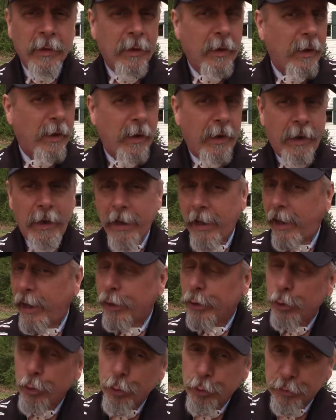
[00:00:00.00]
Hey, hey,
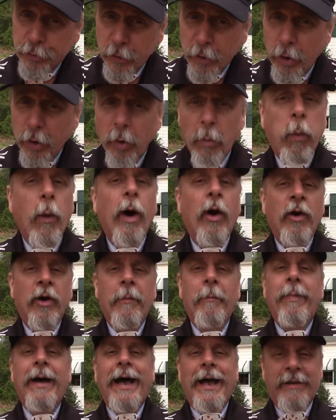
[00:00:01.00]
YouTube,
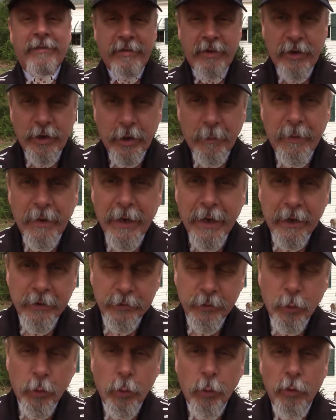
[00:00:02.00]
welcome back to Erobin
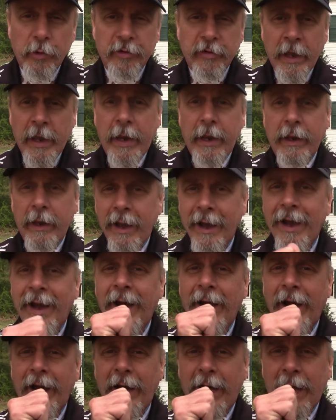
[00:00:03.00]
Outdoors. Hey,
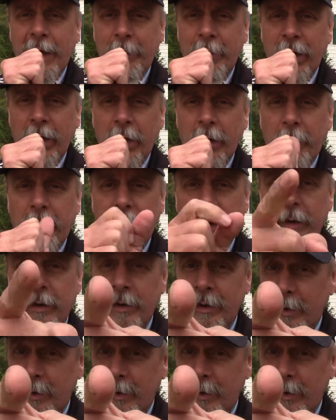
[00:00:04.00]
I'm Erobin